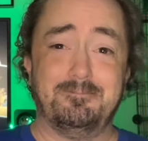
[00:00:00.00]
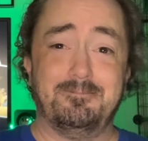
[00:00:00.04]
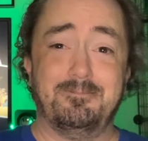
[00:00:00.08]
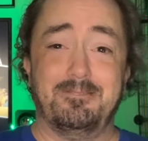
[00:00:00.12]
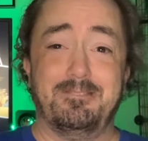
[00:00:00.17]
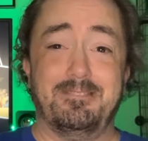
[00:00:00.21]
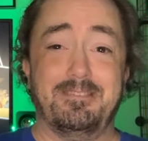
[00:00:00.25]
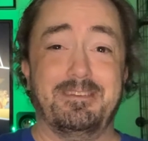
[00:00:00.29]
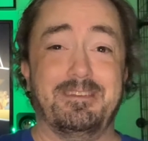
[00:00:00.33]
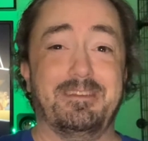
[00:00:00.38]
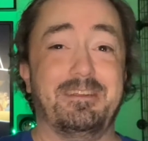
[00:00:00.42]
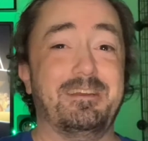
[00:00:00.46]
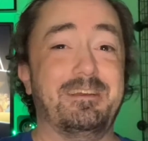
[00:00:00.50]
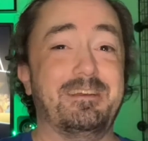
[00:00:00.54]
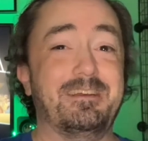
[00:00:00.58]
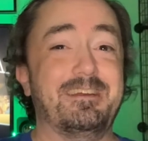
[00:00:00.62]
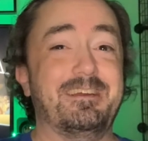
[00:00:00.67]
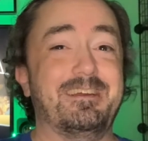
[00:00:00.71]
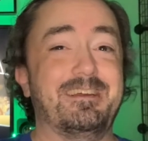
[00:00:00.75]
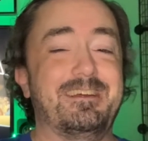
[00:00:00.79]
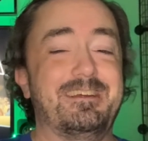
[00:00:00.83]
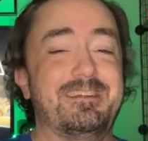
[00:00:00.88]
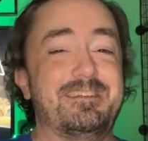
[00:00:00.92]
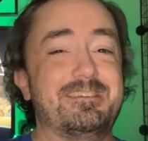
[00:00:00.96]

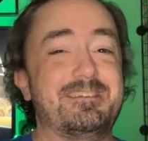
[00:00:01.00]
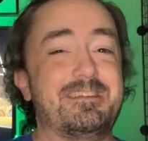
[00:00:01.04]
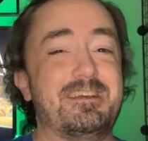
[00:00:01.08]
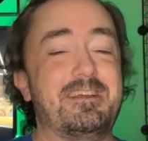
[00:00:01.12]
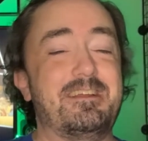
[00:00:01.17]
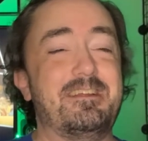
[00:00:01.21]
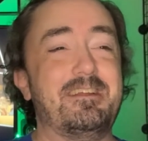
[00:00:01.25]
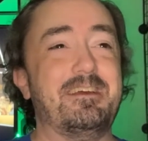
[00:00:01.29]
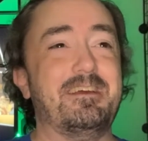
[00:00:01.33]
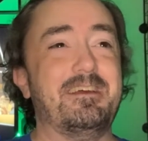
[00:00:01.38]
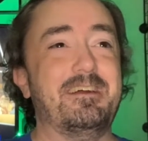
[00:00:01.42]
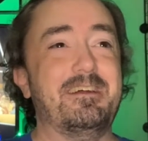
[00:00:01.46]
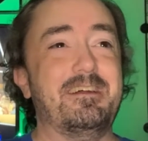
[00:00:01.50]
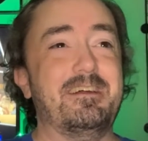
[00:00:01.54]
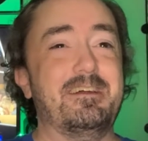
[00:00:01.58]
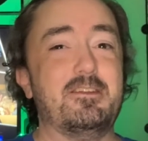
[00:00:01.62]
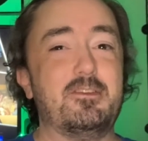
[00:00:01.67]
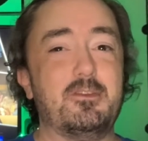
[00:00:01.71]
This